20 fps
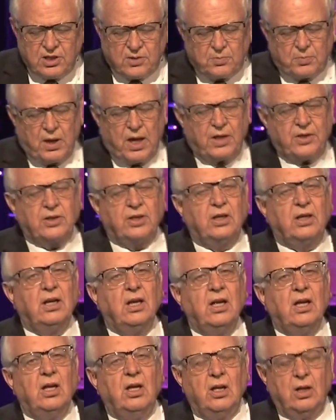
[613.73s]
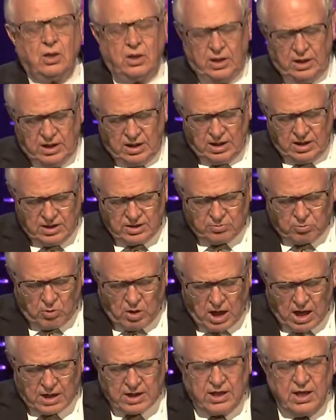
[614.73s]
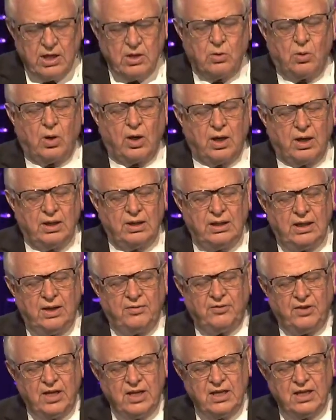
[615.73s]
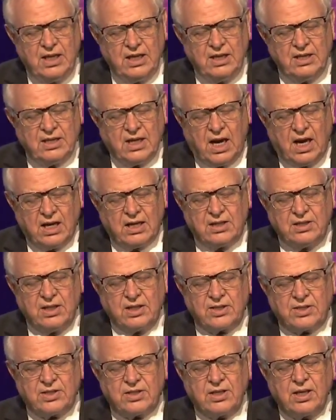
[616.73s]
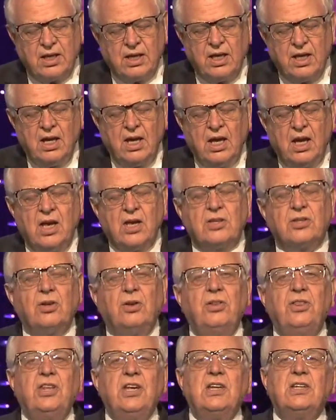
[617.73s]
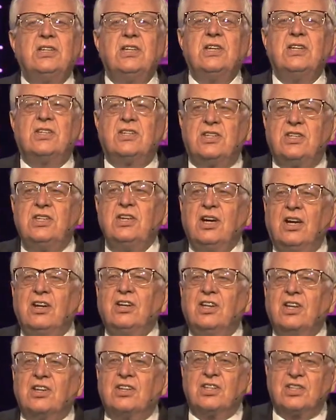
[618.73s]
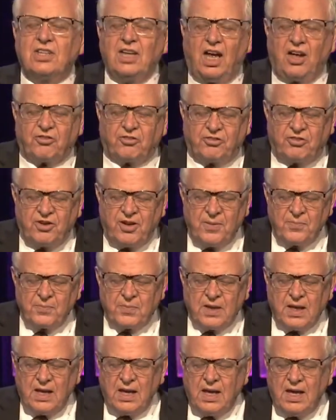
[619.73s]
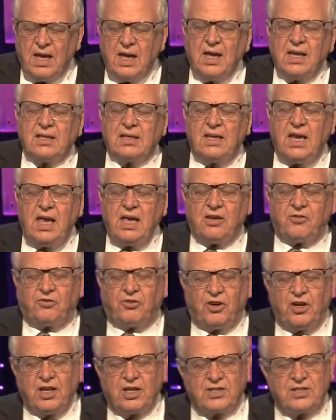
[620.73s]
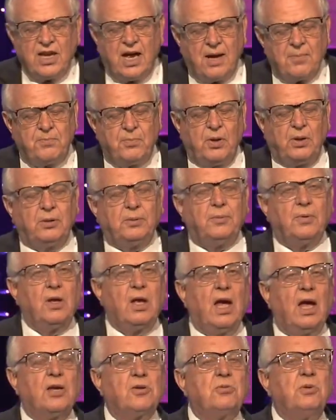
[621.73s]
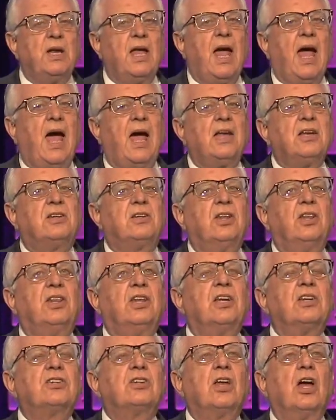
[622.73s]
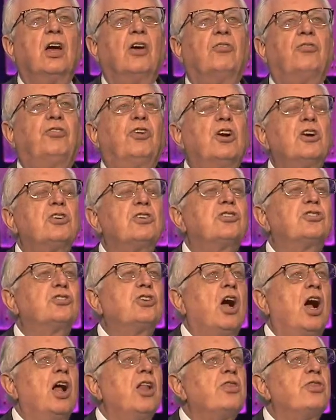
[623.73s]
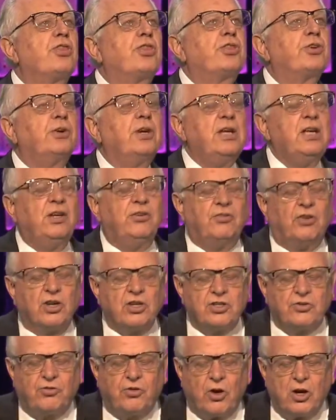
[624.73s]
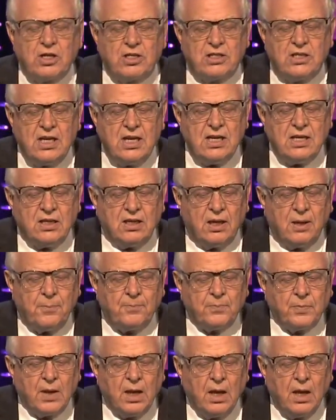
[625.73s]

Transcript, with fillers: his brother is walking or living in darkness. So, this is serious stuff. Take, for example, as we add to this, 1 John 3, verse 14.